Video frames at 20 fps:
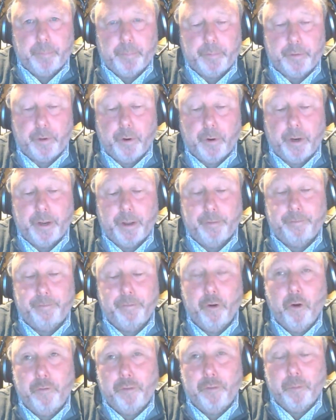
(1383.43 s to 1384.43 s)

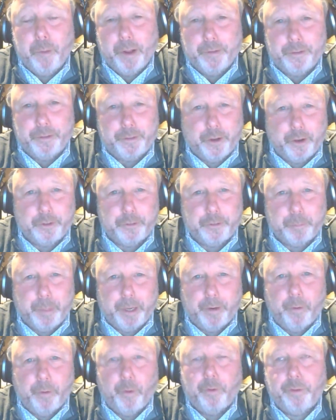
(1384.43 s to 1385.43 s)
4-for-1 stock
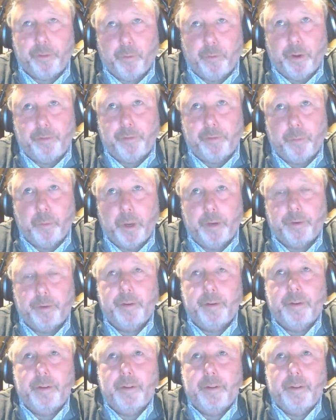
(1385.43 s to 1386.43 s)
split, or a
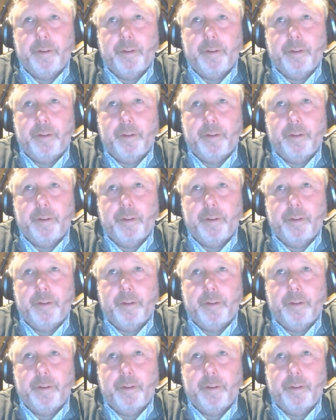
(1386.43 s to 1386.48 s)
3-for-1